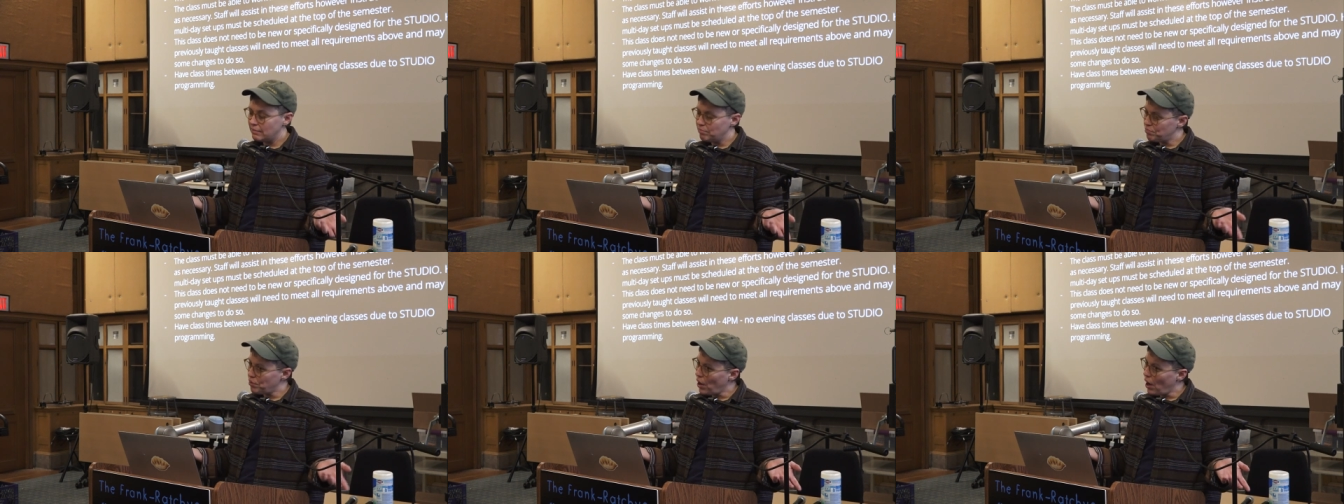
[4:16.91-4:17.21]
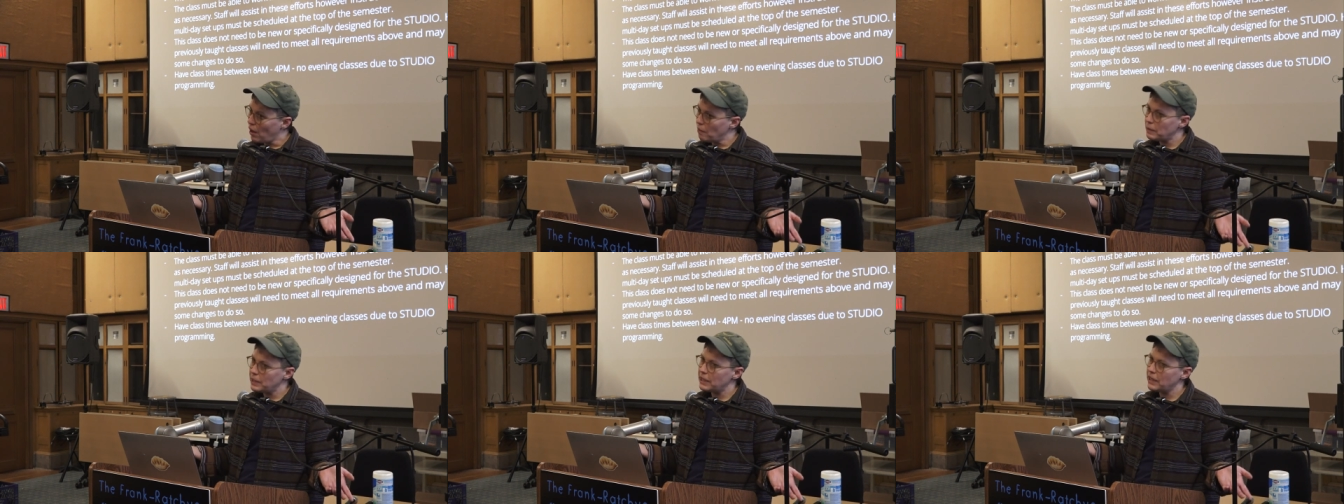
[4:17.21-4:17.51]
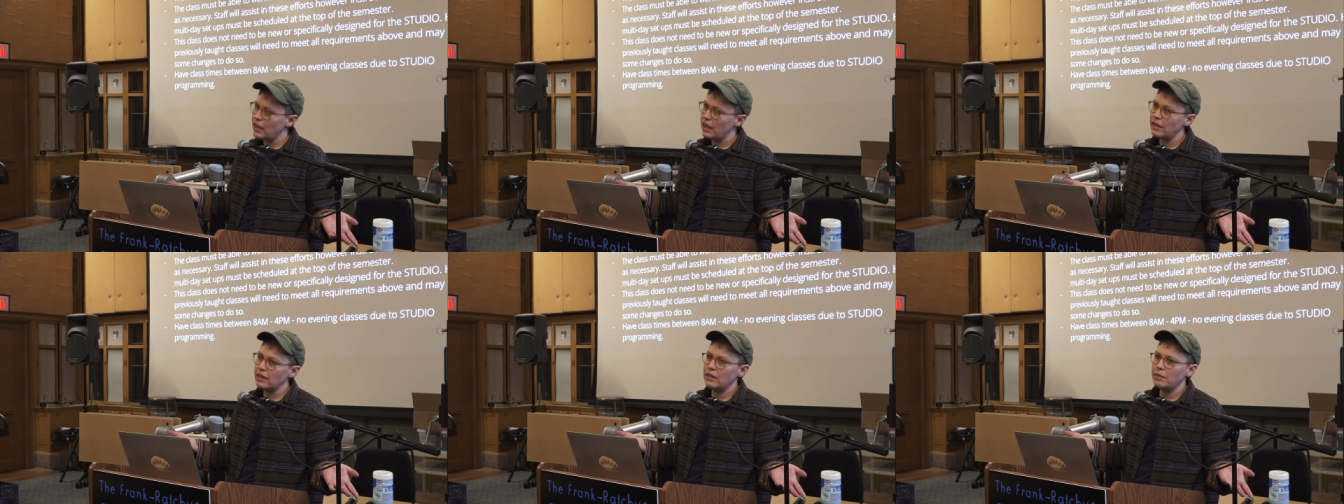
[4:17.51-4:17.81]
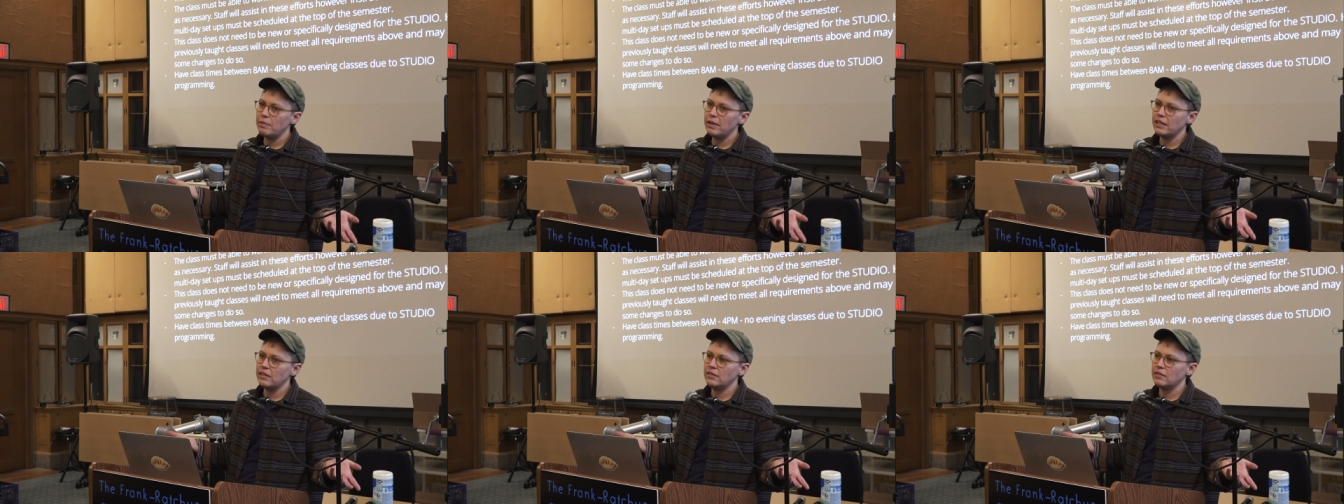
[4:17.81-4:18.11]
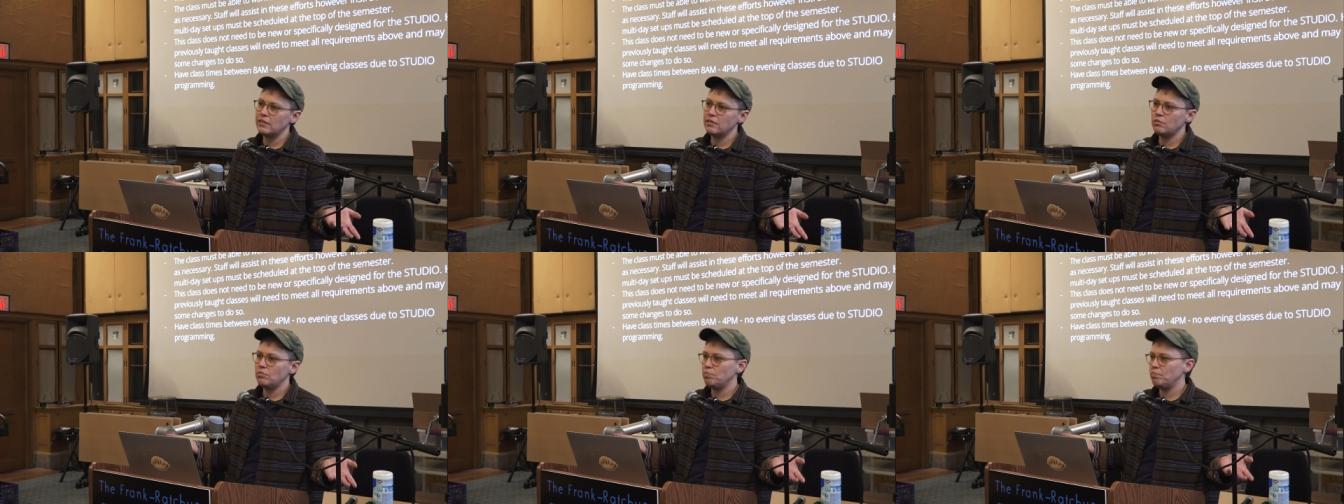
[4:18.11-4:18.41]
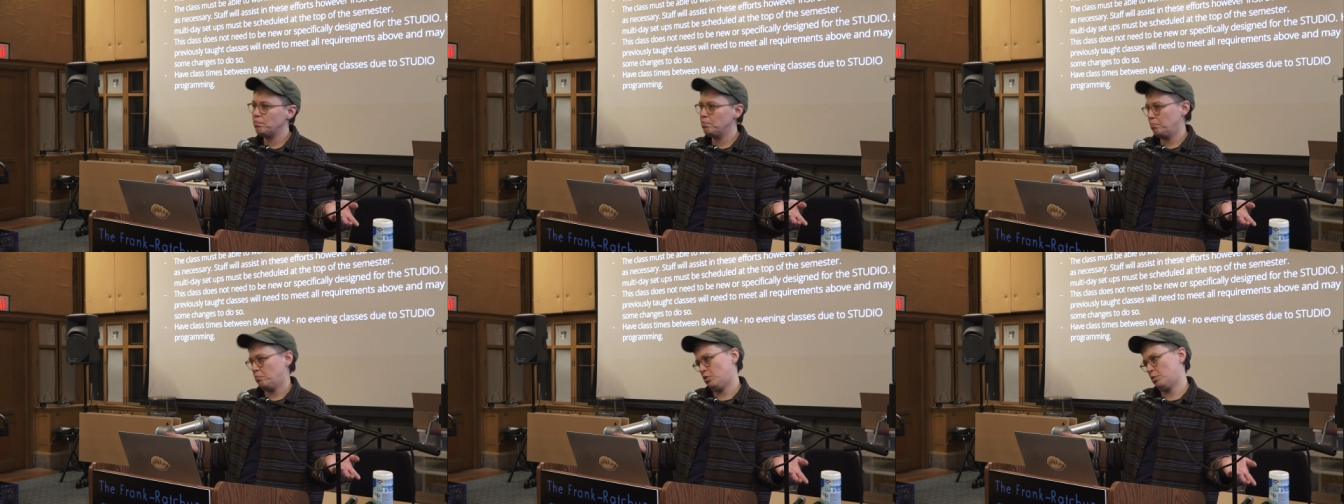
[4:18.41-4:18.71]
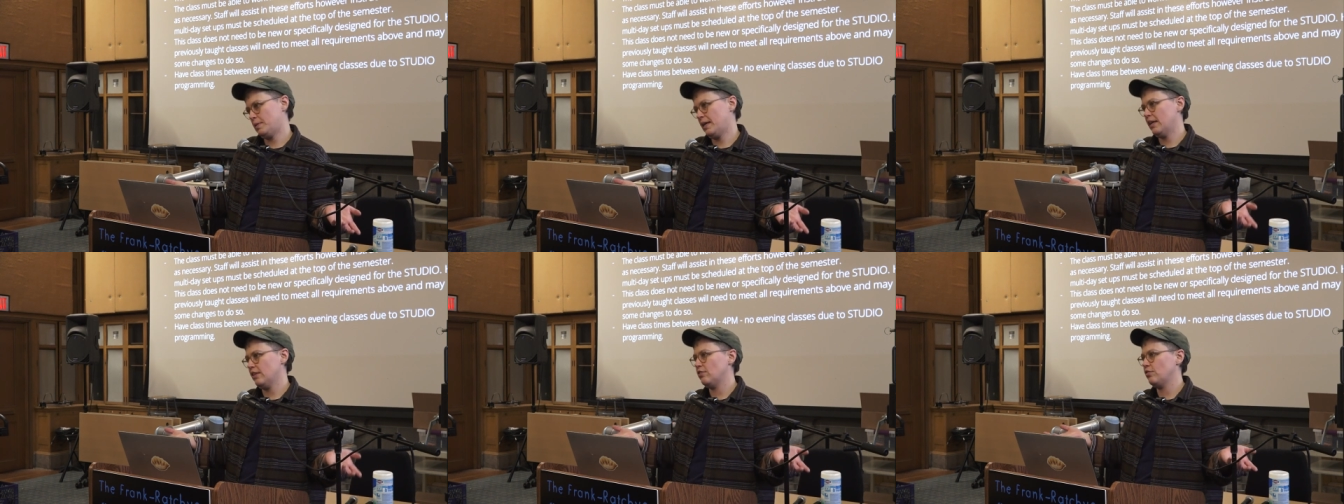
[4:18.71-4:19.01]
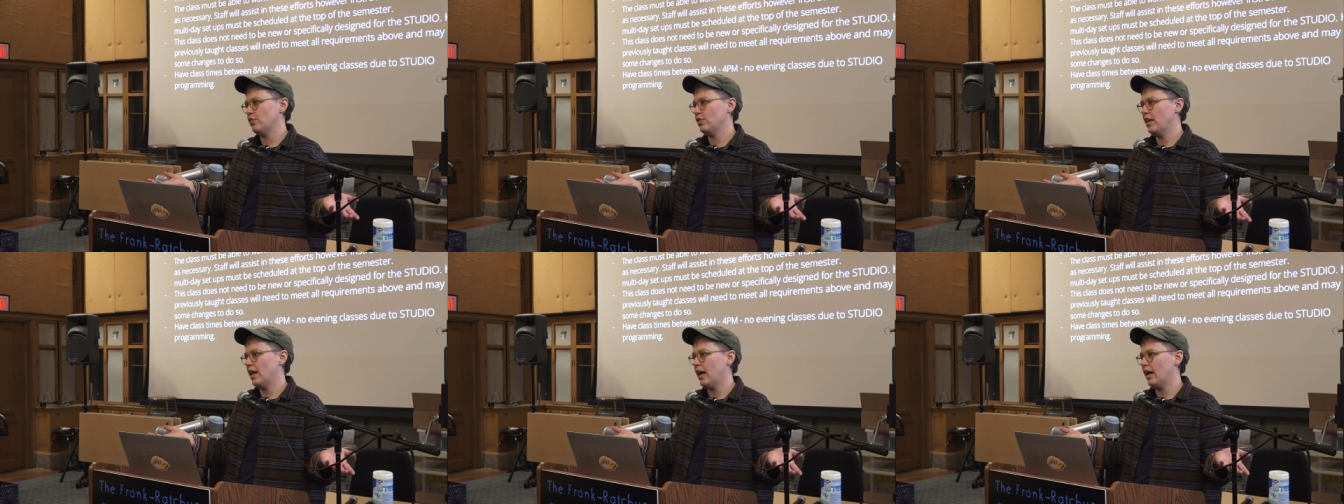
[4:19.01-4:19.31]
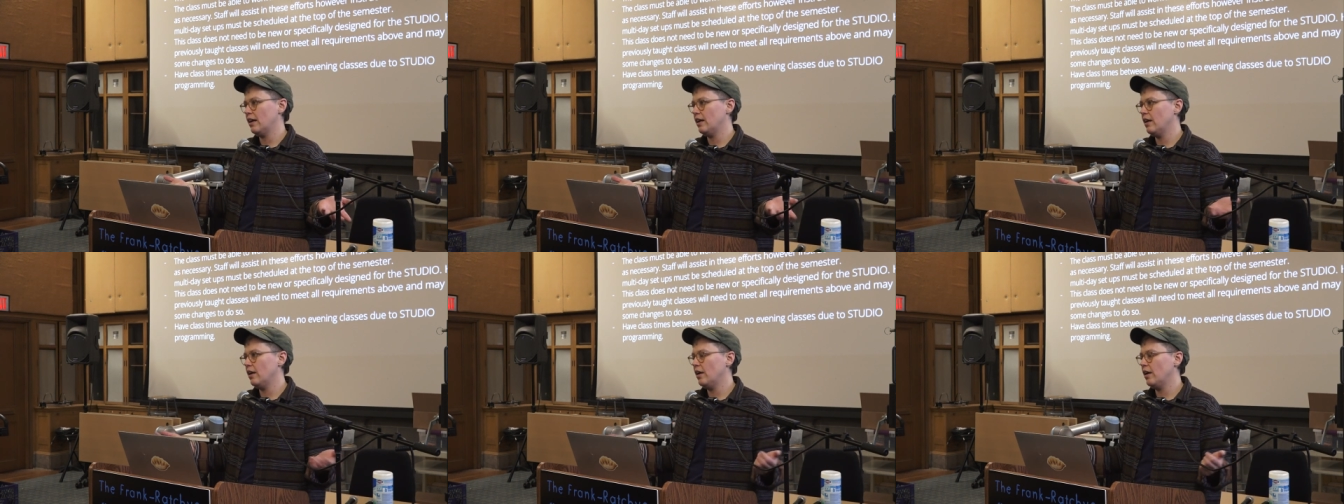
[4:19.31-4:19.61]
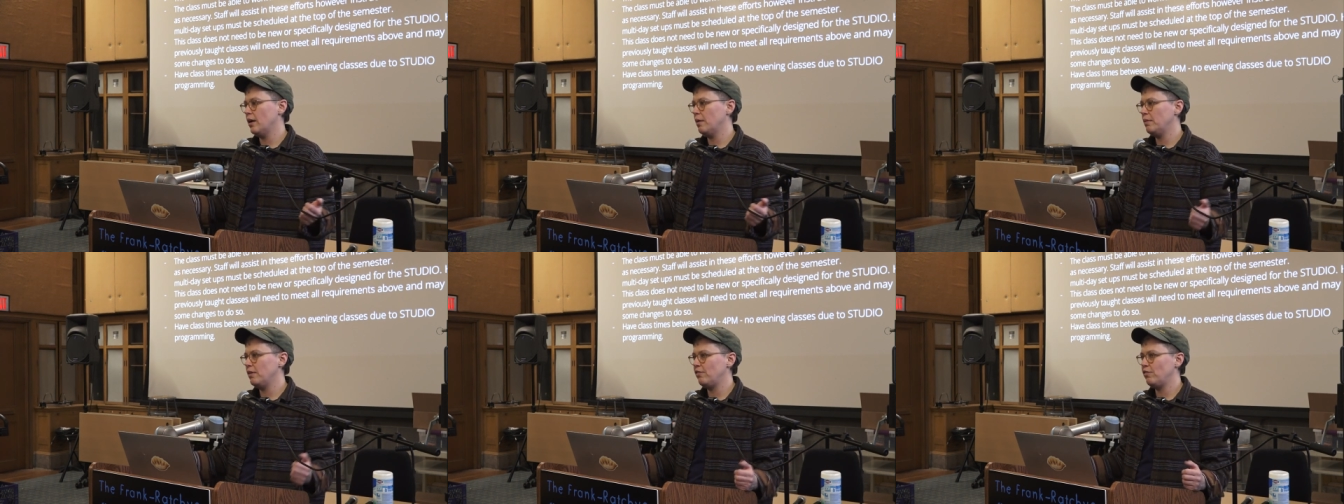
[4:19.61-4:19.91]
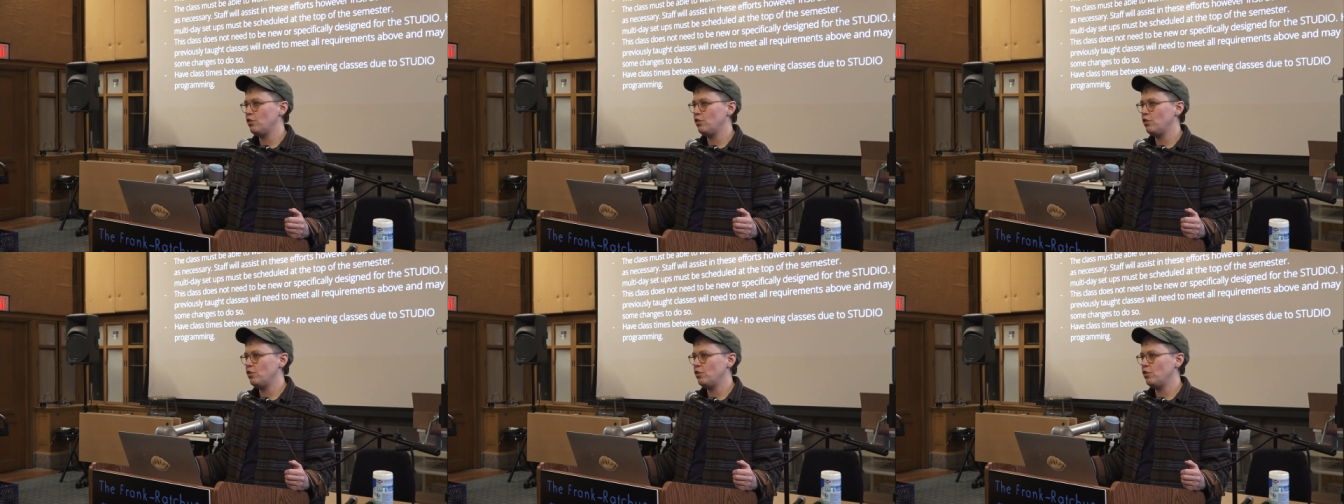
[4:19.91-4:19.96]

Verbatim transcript: probably not the best space for that.